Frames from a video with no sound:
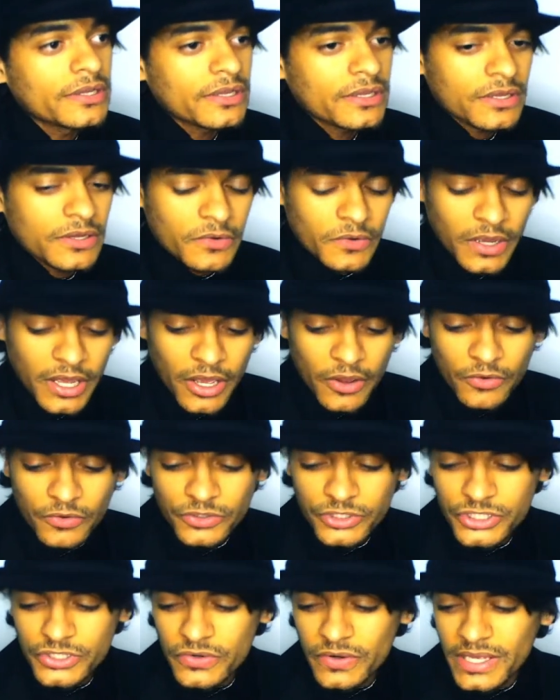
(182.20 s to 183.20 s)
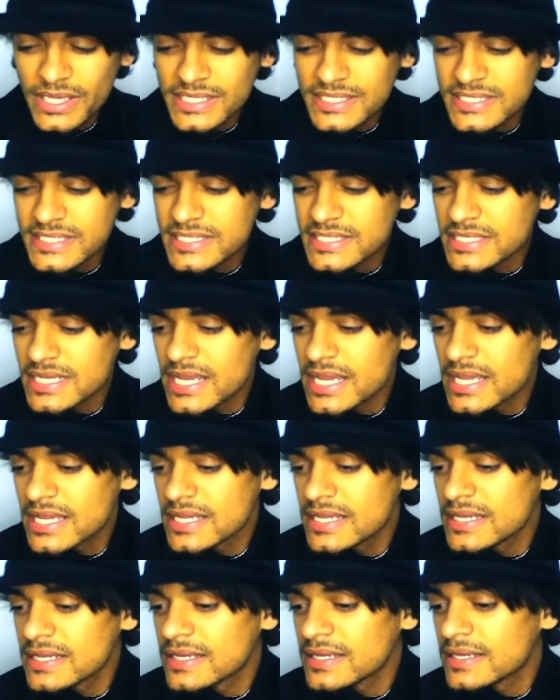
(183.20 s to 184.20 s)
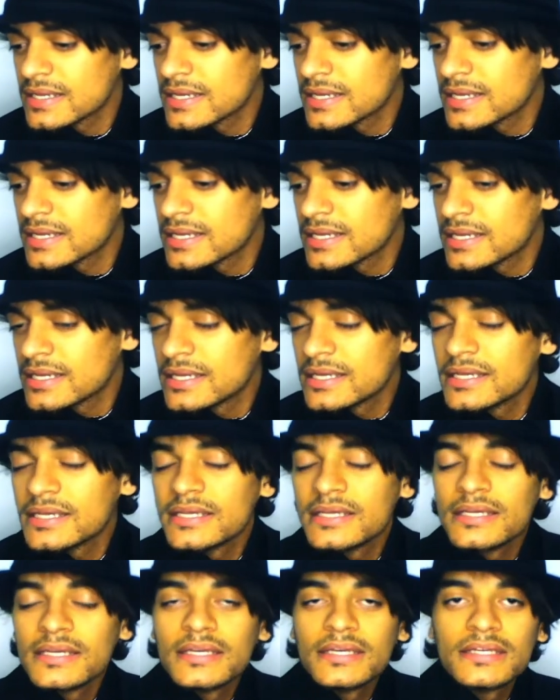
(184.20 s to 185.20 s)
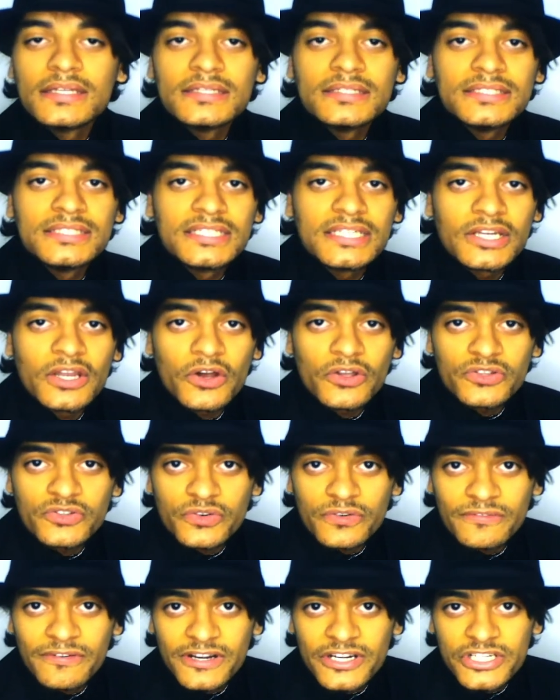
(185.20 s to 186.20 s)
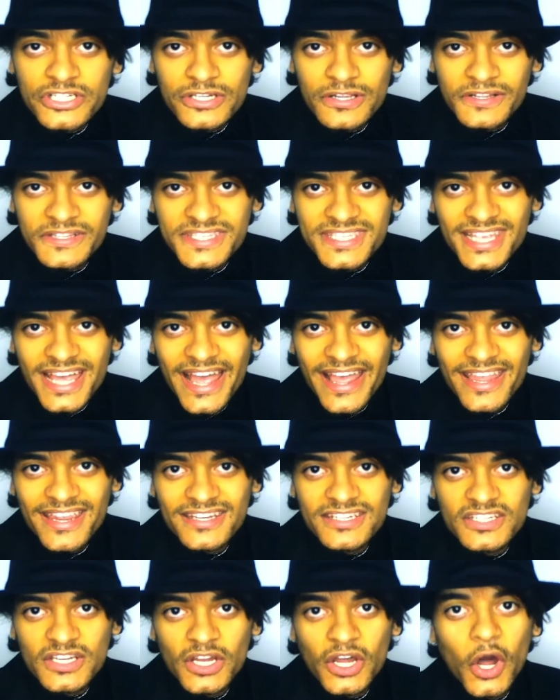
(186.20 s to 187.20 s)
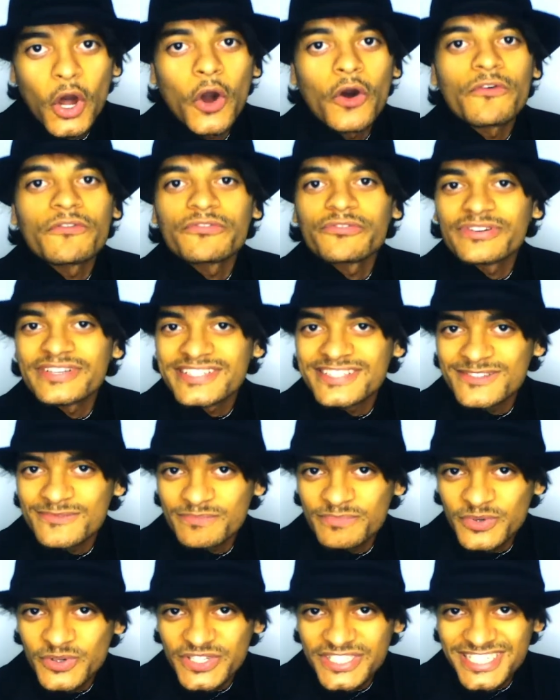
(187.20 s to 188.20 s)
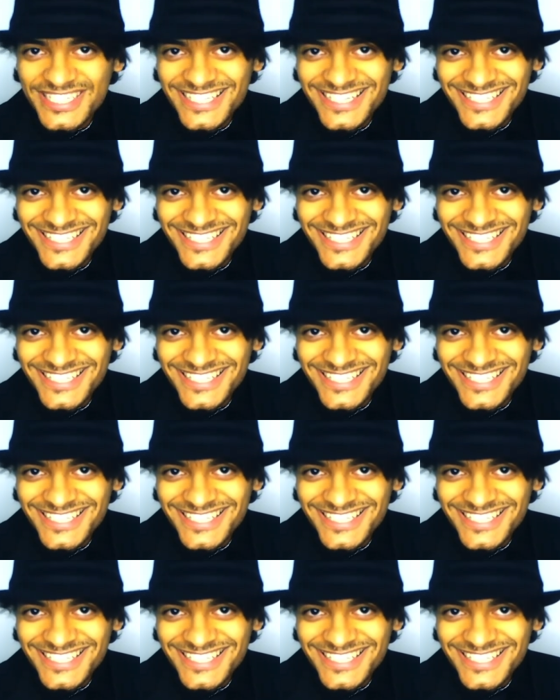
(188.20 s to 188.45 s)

how should I say, the controversial side of Rasputin.